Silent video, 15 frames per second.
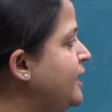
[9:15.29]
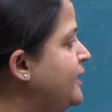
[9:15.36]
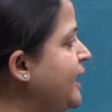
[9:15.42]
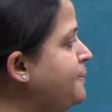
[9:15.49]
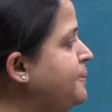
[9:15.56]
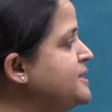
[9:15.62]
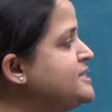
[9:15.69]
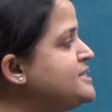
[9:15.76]

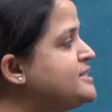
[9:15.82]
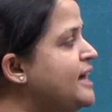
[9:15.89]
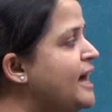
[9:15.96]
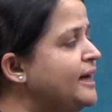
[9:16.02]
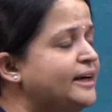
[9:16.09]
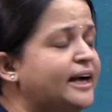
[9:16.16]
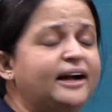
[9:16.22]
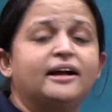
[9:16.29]

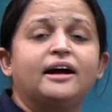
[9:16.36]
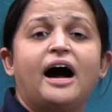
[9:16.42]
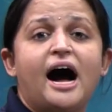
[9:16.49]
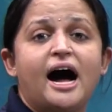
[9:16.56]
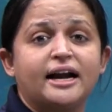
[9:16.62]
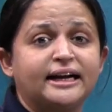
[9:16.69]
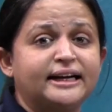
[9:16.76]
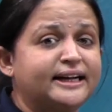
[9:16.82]
double-stranded
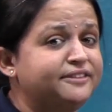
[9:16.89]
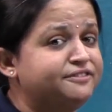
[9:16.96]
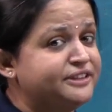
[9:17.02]
RNA